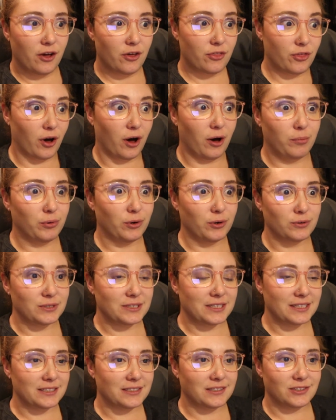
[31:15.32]
thought
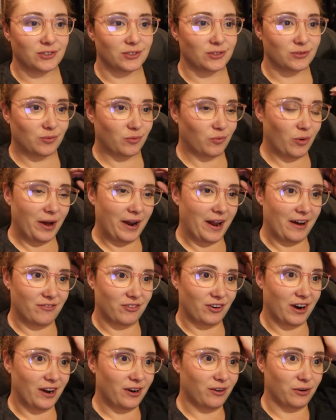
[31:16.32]
process or
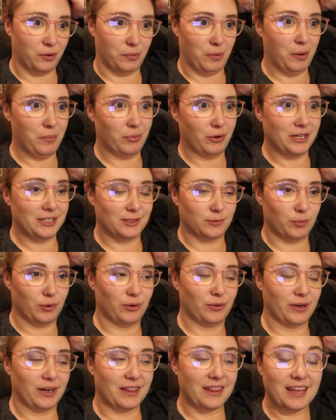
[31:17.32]
whatever, I don't know, my brain's
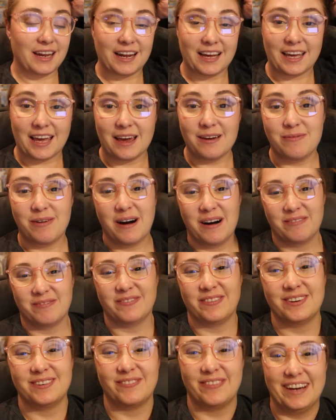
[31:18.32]
broken, that I came up
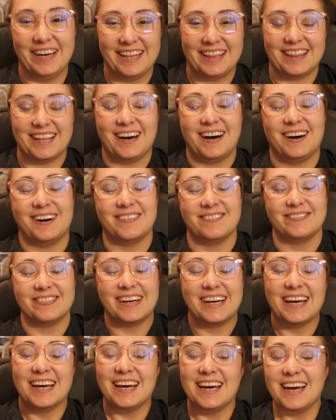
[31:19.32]
with um,